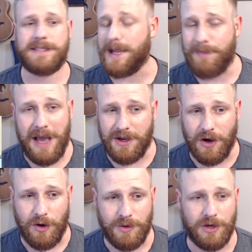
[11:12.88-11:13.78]
Take Back
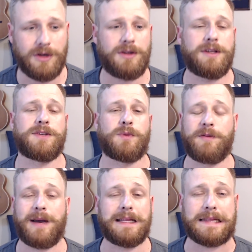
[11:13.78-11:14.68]
Home Girl is one
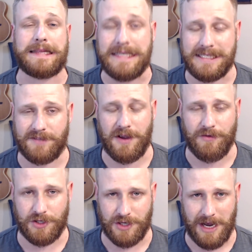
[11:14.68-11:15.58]
of my least
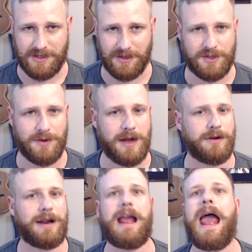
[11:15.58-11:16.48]
favorite tracks on this
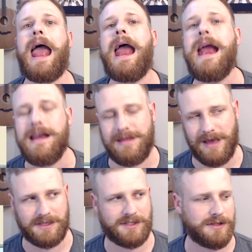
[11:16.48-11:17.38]
record. I hate
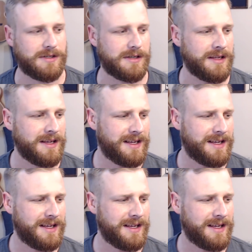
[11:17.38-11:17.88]
that song.